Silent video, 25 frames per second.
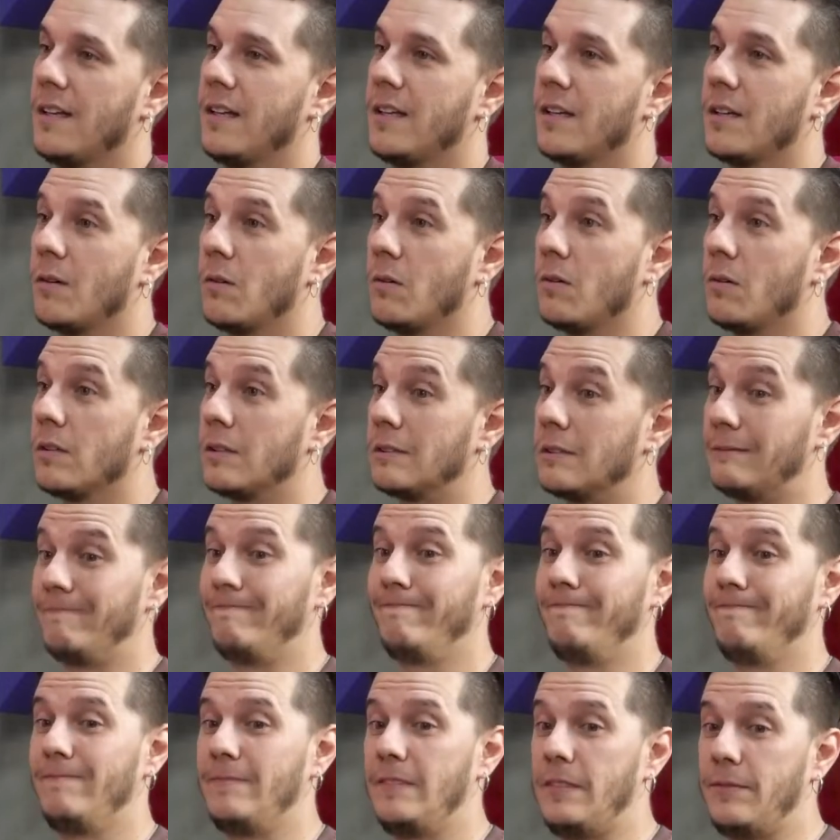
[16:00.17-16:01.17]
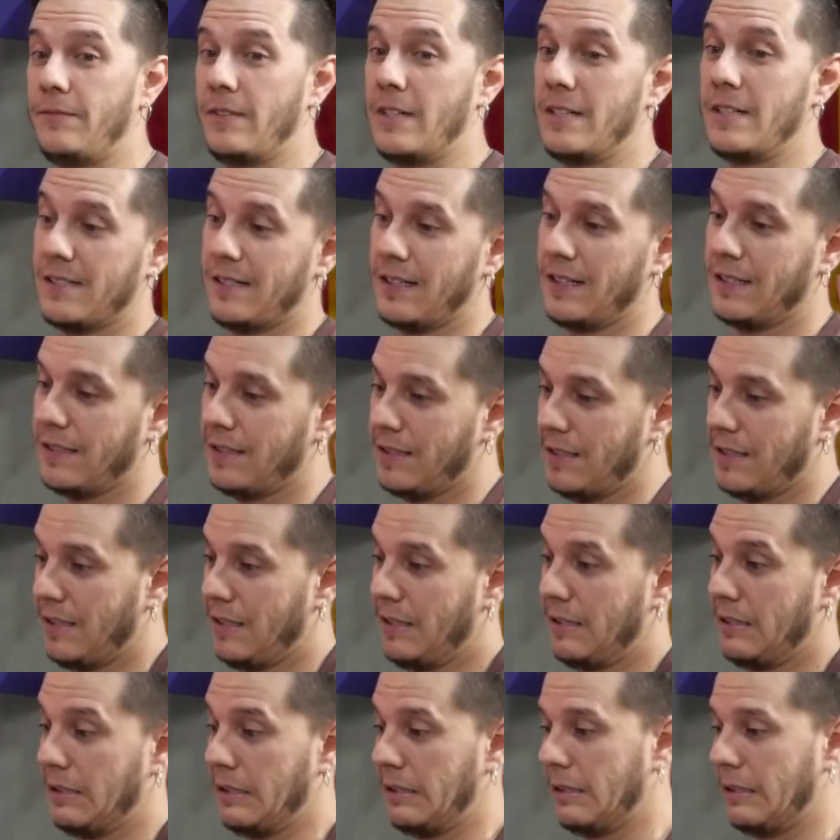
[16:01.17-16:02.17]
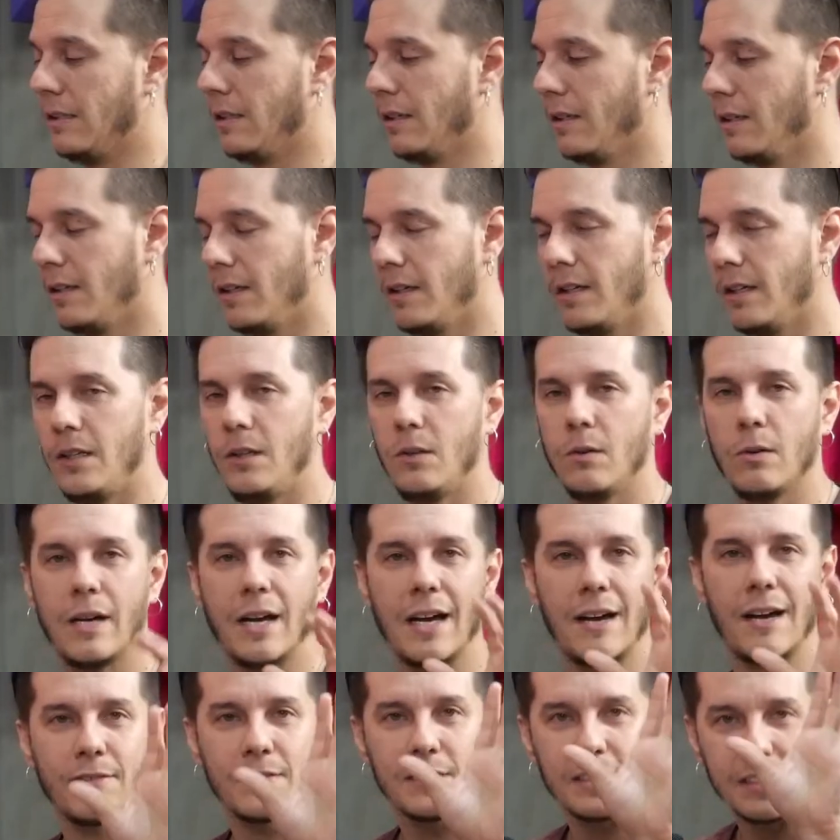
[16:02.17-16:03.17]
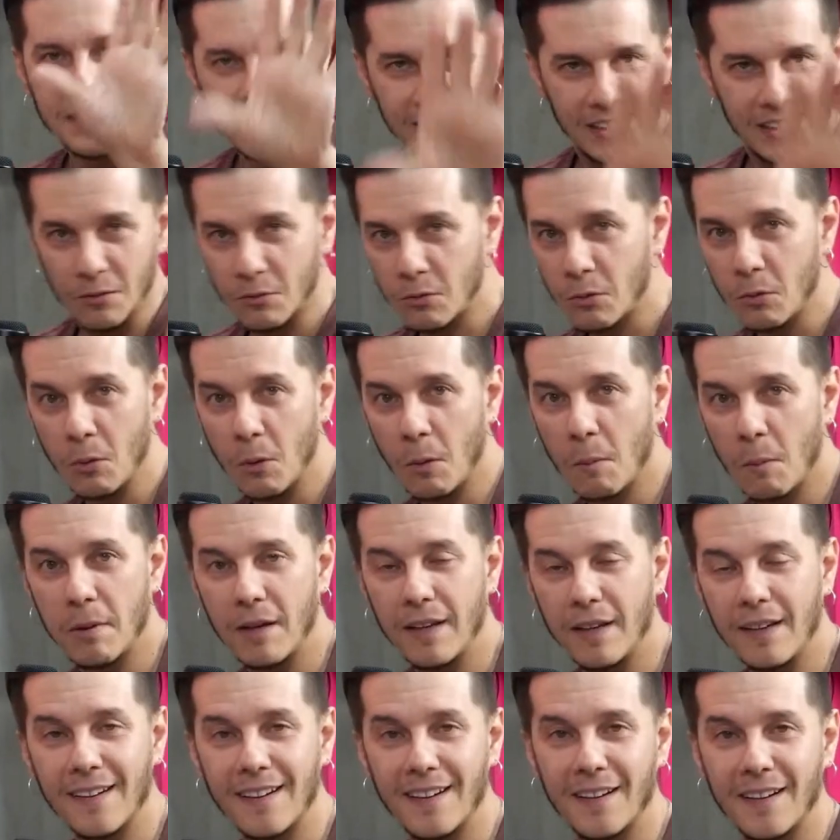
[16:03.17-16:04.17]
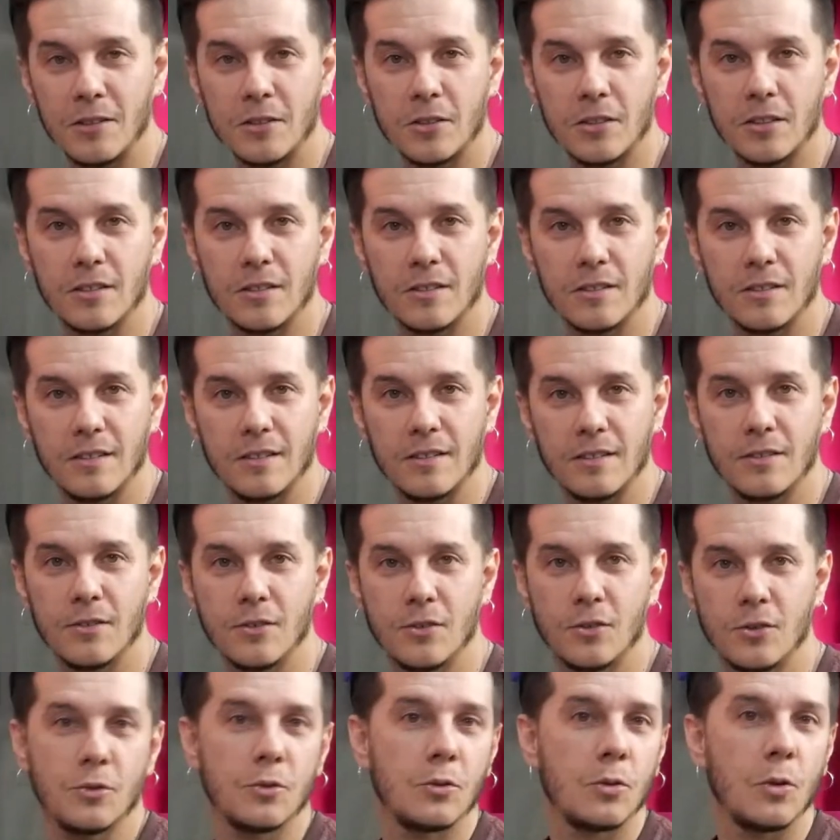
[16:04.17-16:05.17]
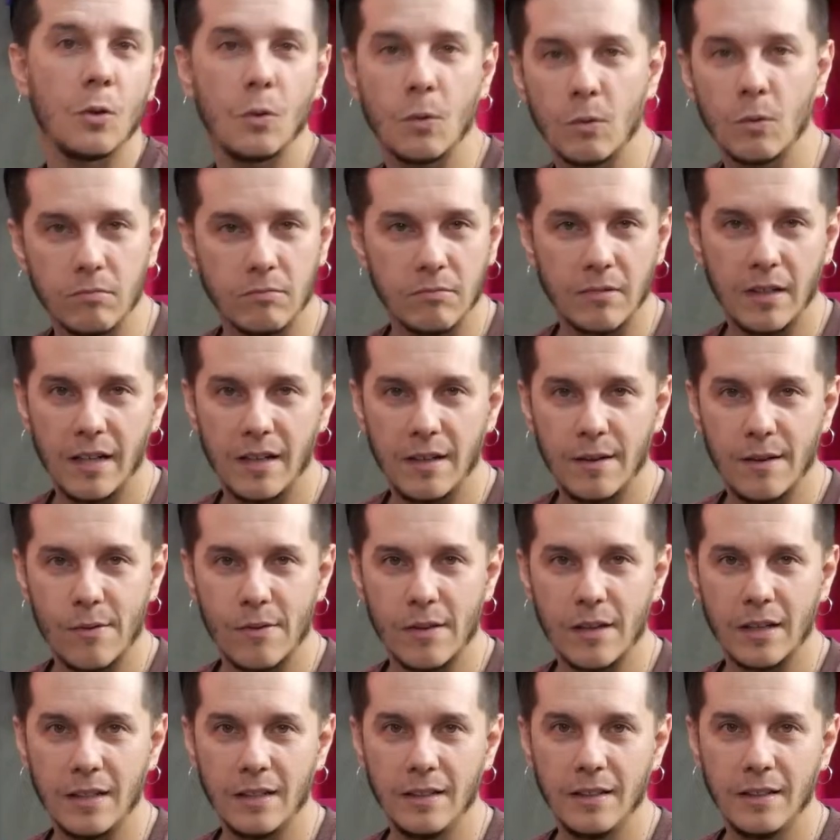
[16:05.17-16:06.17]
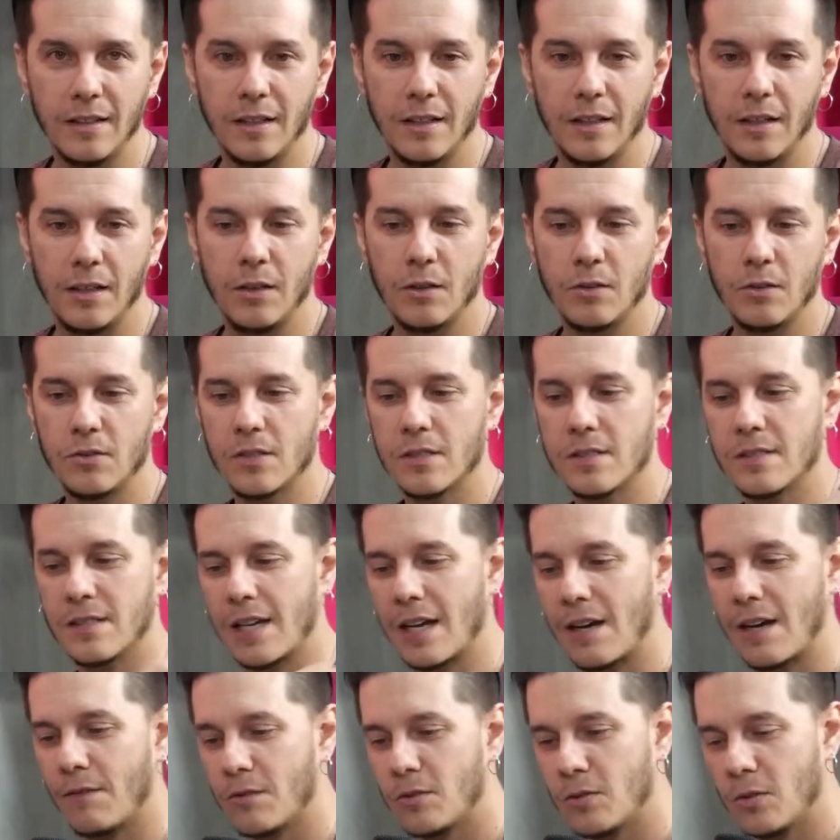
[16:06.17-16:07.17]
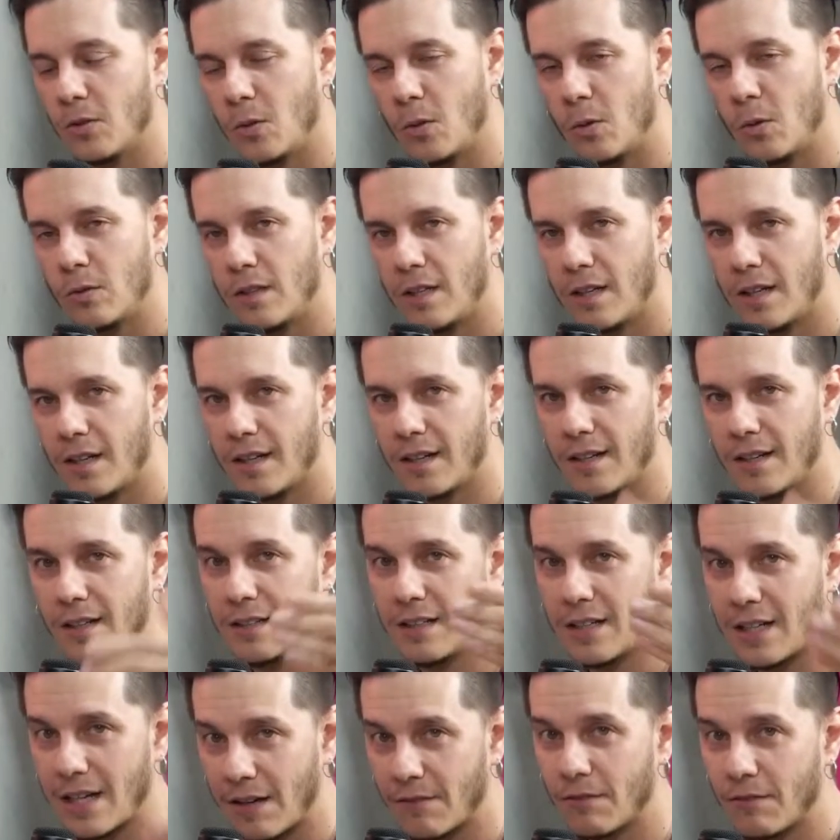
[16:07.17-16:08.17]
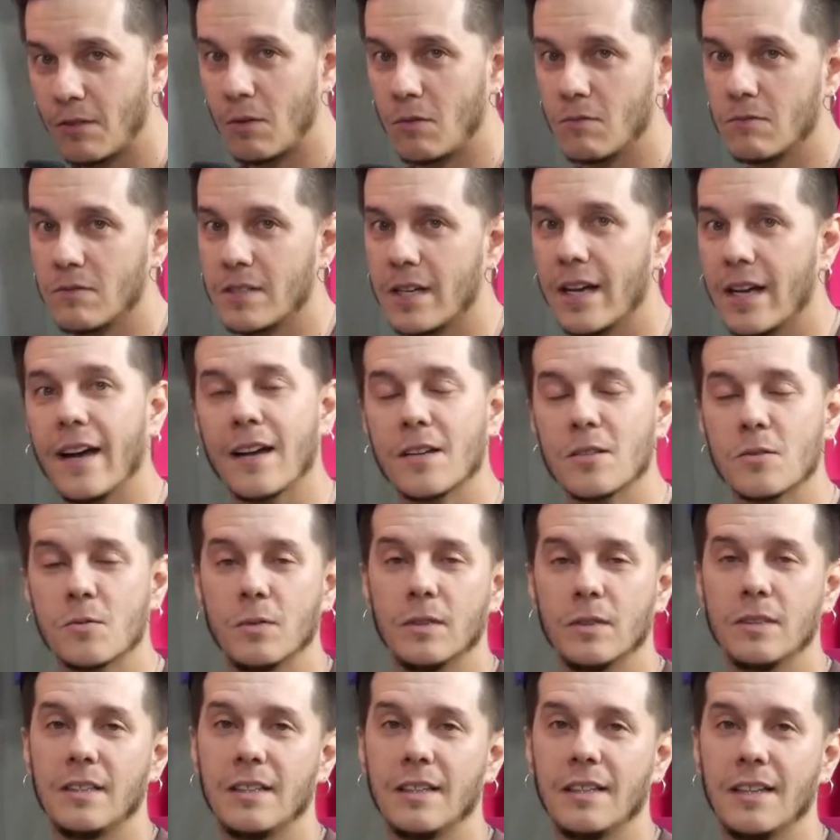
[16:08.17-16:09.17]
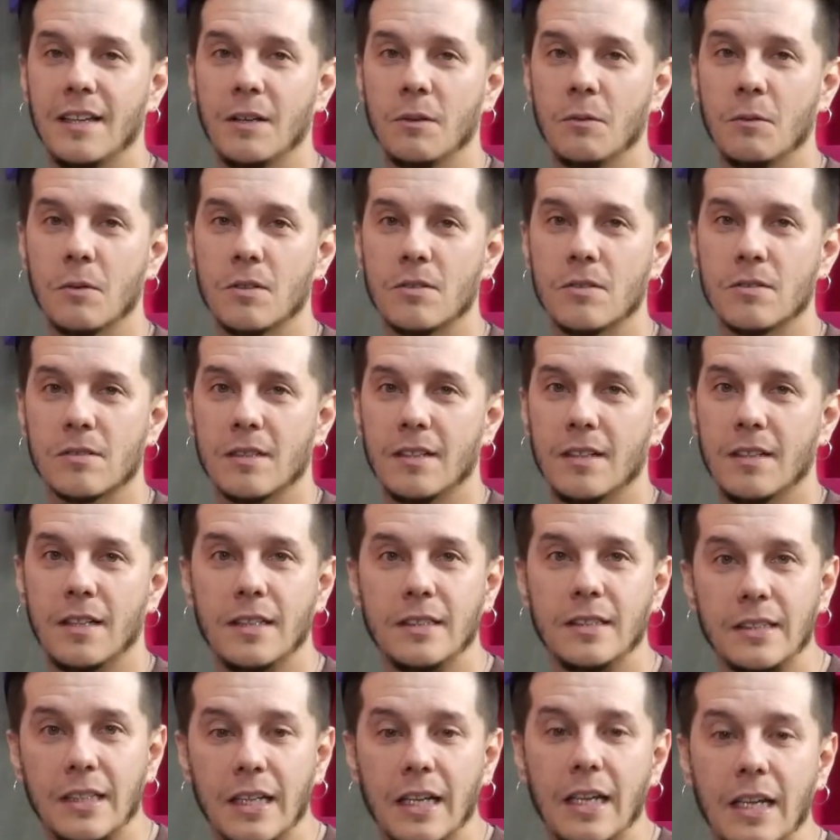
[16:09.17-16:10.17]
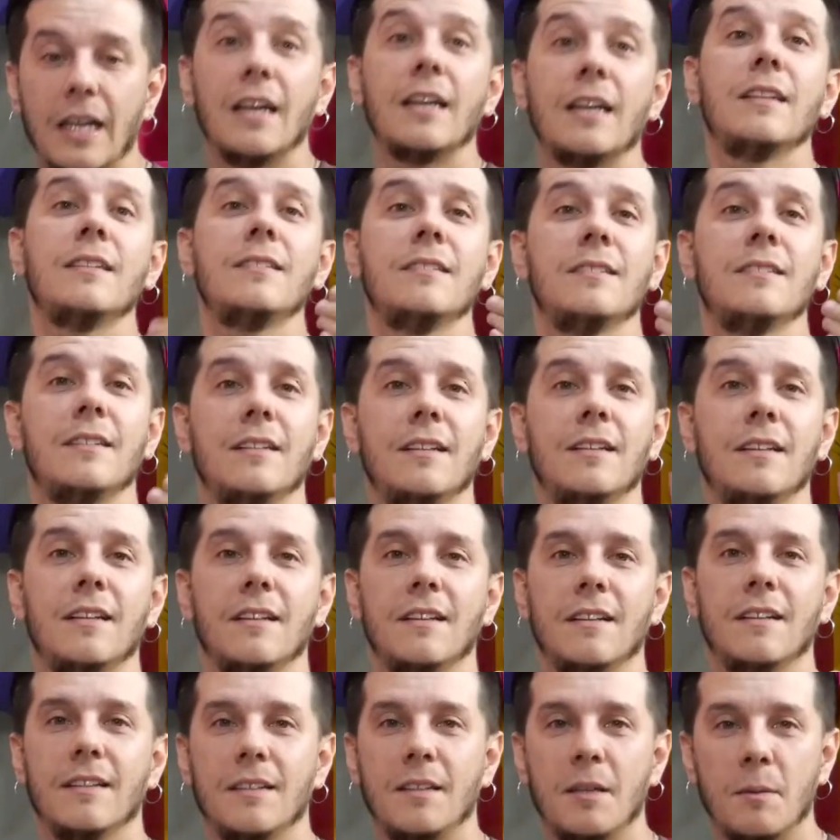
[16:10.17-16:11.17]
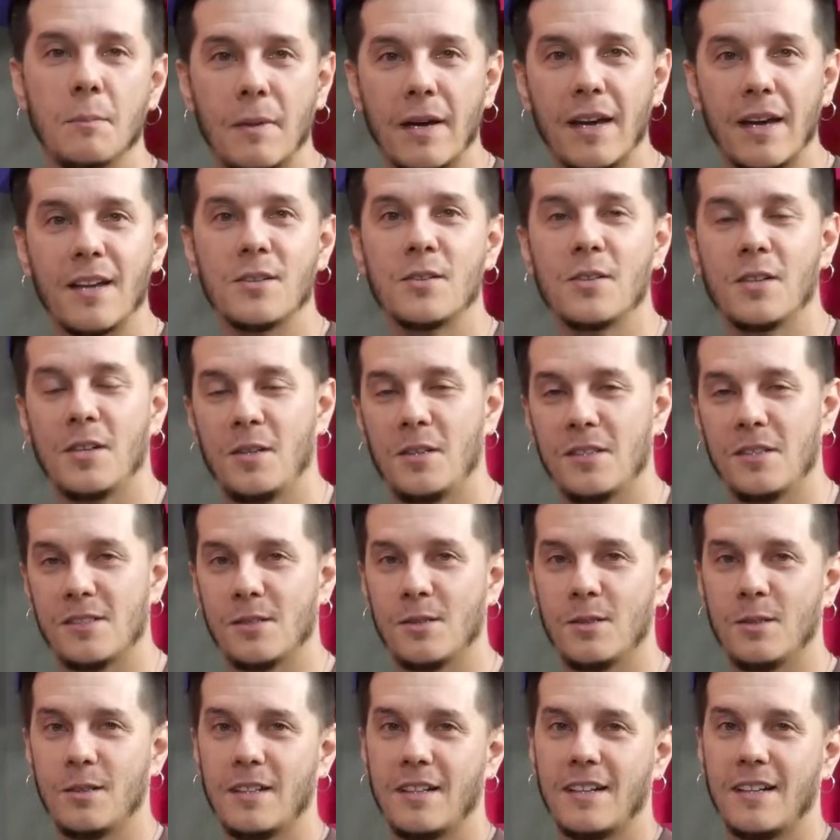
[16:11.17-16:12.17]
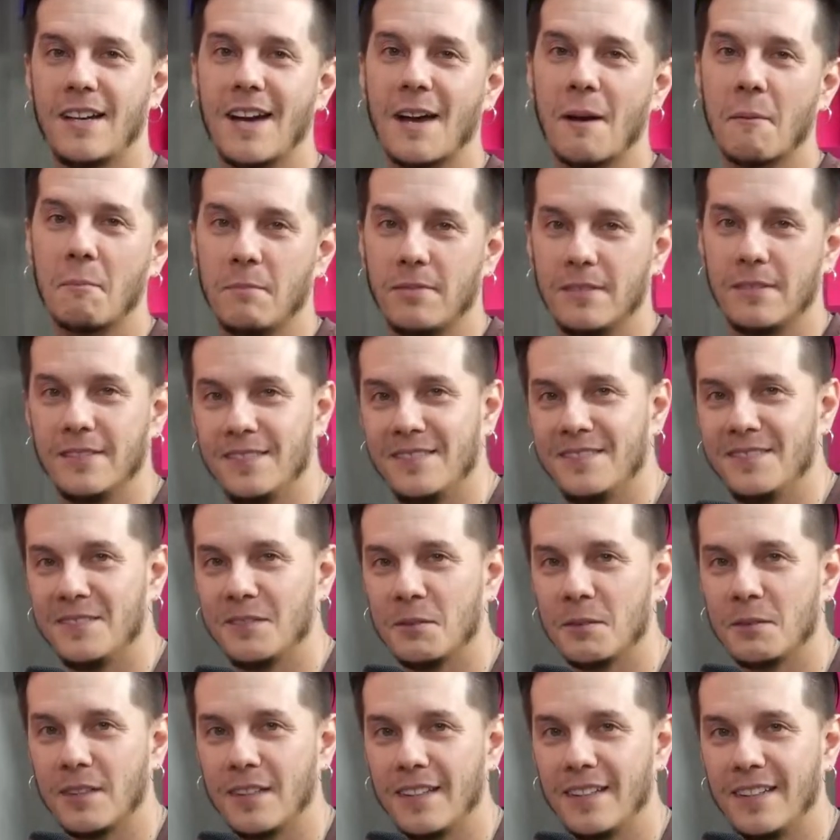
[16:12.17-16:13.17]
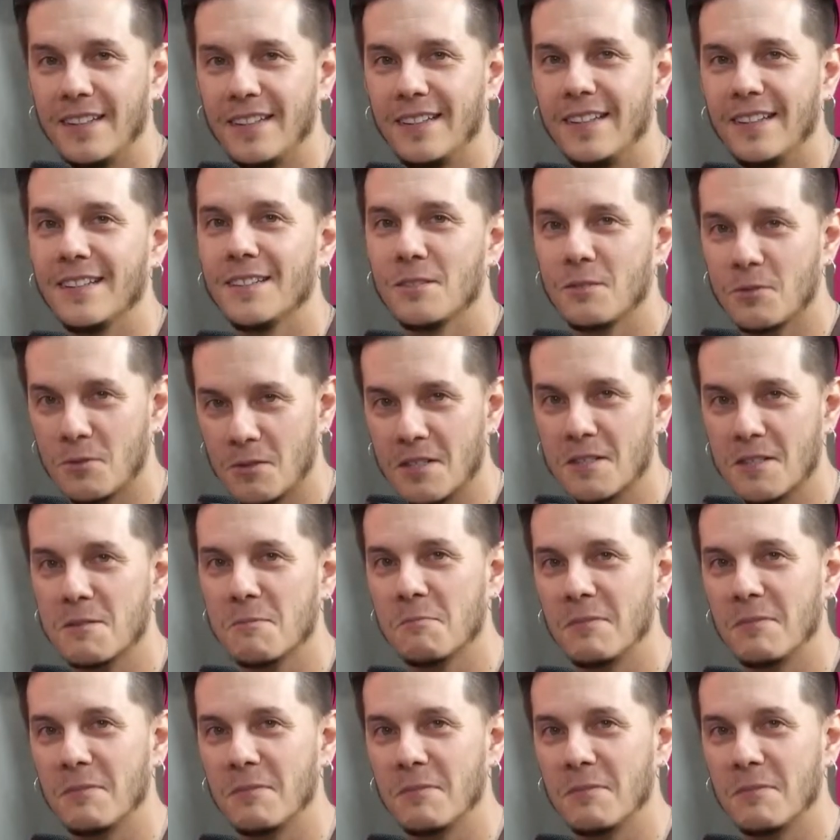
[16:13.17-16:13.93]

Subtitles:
or if I say this, and you have zero obligation to know anything. You just have to go there and have contact with the language, and then the magic is gonna happen, okay? Trust me.